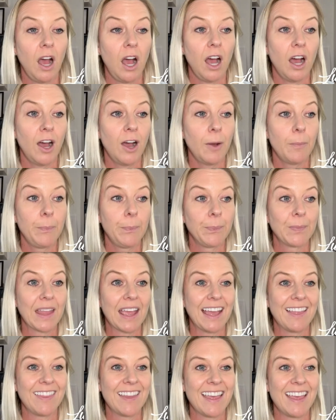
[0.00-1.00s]

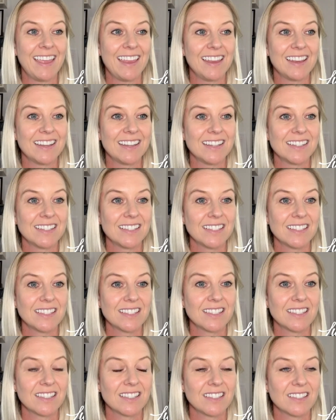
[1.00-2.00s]
And there
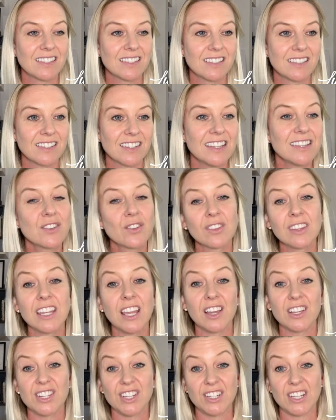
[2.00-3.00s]
is, it's on the
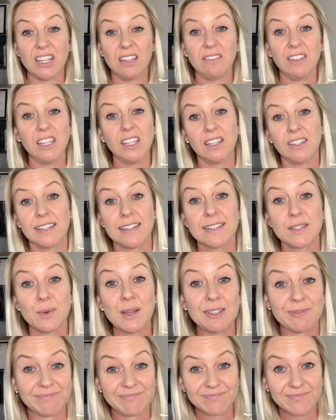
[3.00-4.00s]
IGTV as
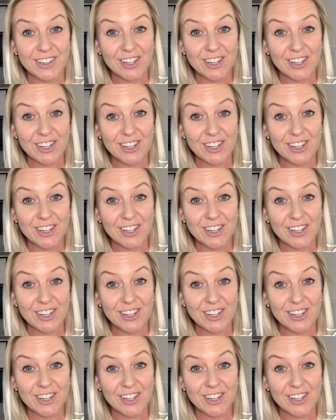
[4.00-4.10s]
well,